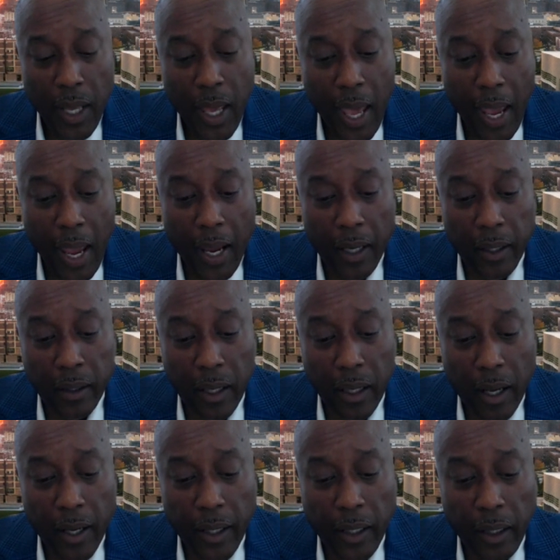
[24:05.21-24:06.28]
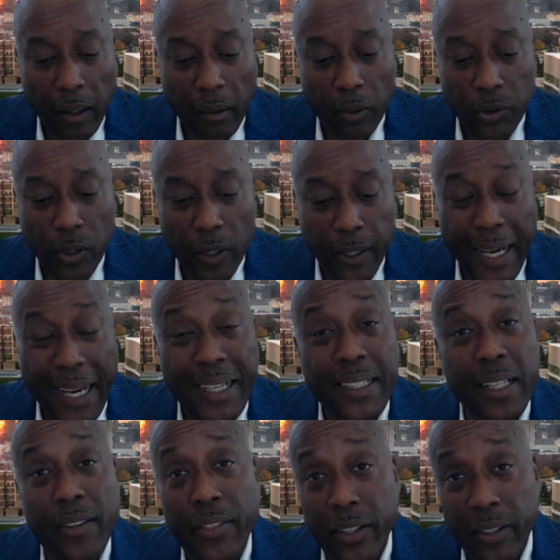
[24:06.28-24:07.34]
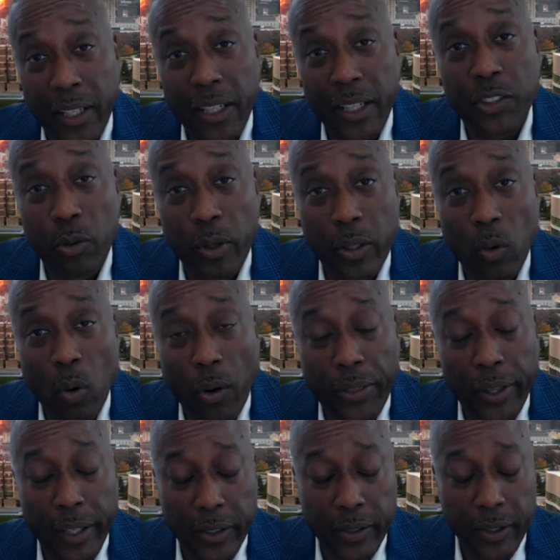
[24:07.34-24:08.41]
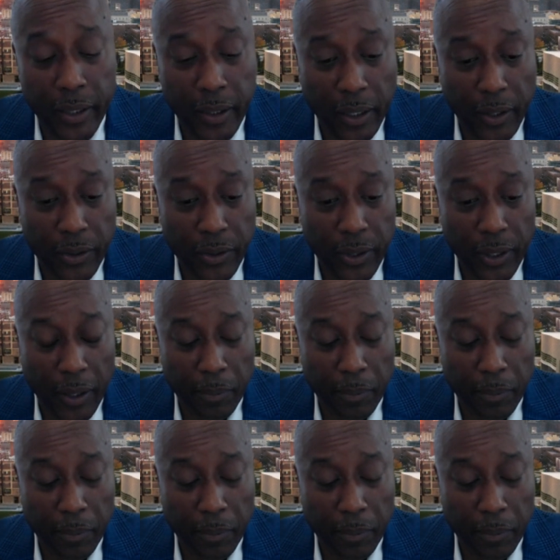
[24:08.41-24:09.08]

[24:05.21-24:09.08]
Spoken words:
And he was on 18th and D Street Northeast in D.C.